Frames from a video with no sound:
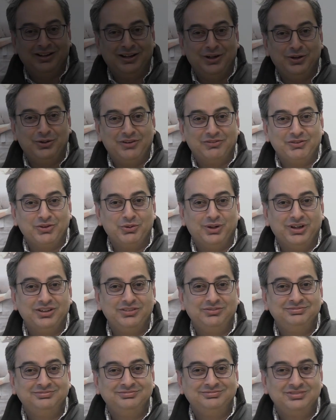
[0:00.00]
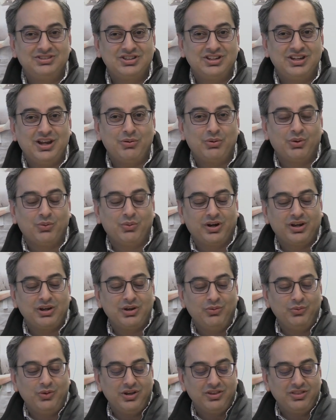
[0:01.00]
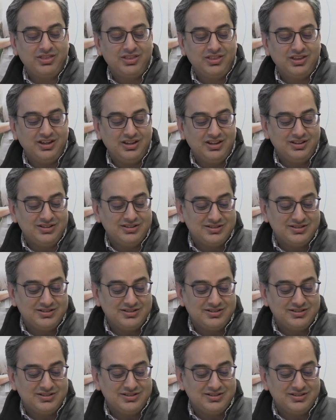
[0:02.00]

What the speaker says: Hello everyone. Today we're working with the